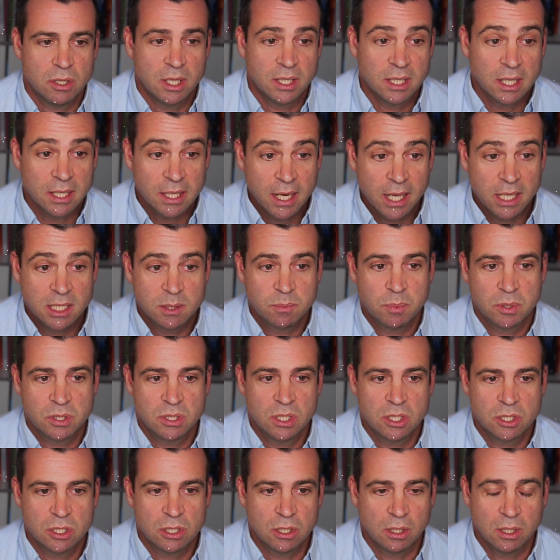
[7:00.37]
and the next
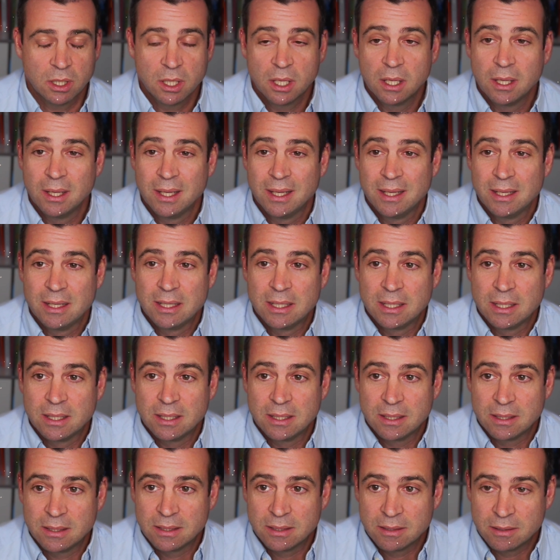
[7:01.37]
position.
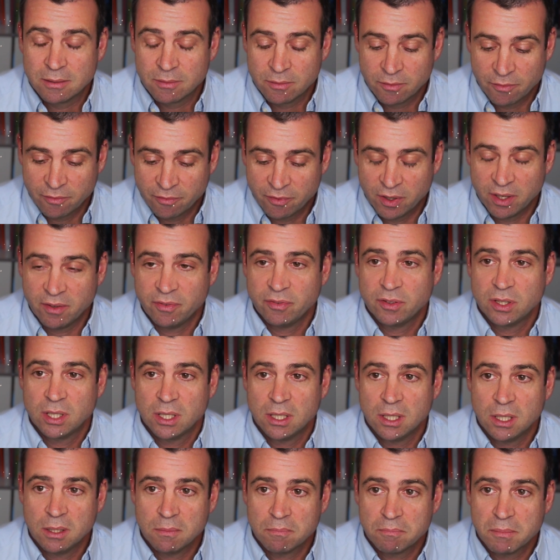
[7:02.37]

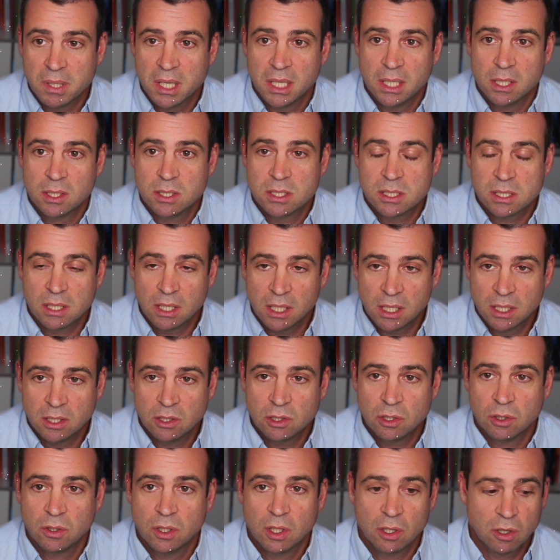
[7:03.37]
50 minutes
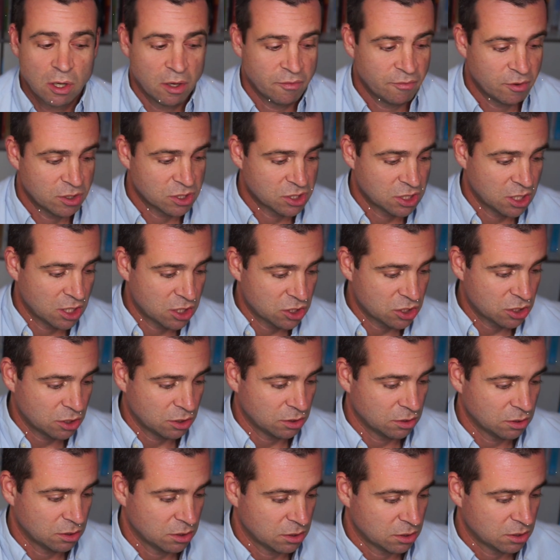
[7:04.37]
into the
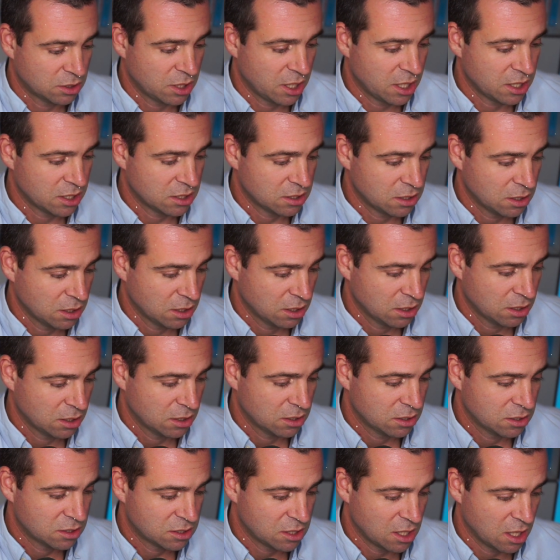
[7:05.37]
conversation, they
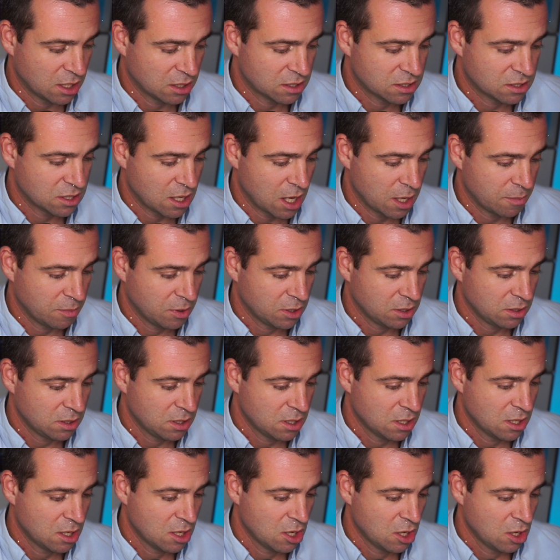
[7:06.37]
said, Simon,
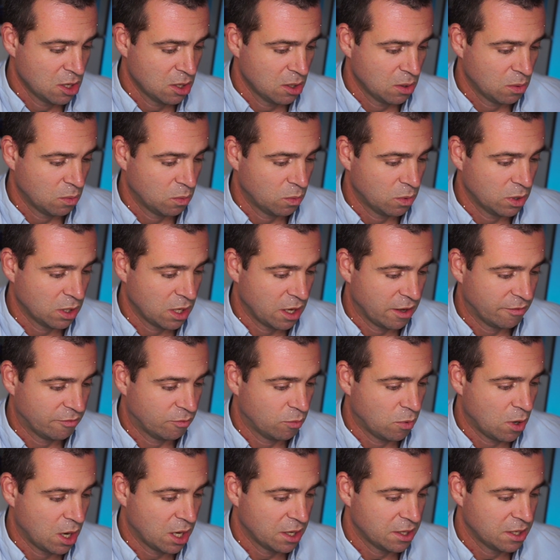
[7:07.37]
we have
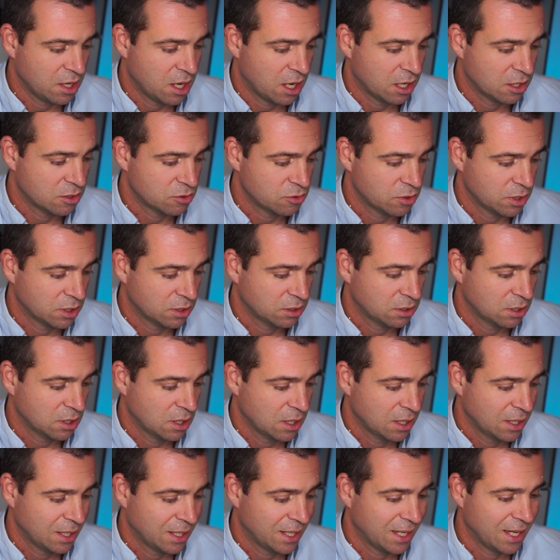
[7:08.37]

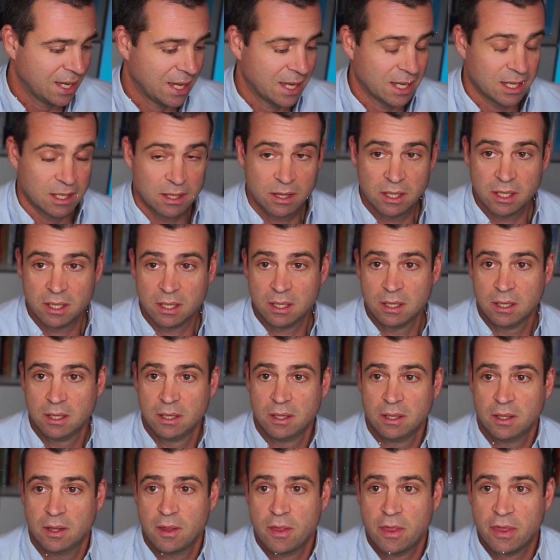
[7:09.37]

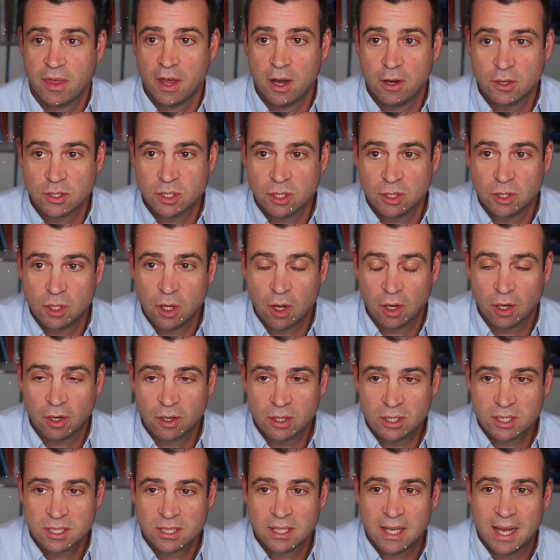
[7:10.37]

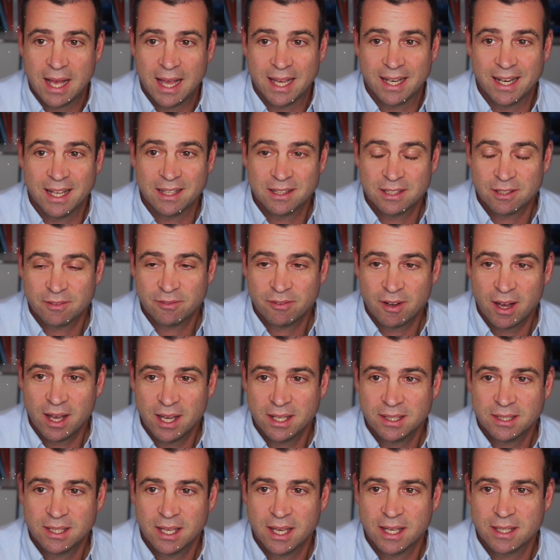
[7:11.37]
$180,000
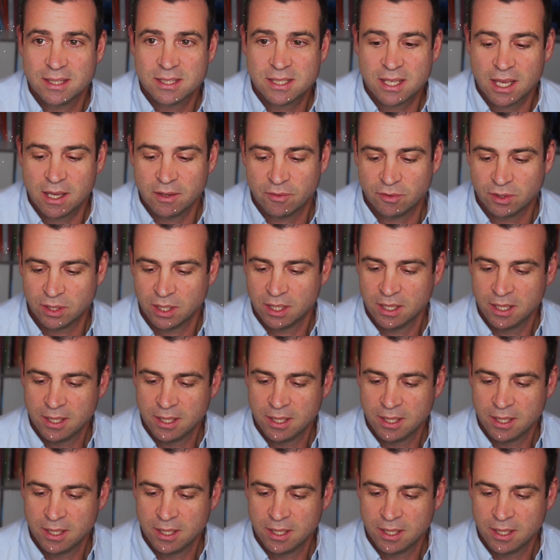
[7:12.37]
identified and saved.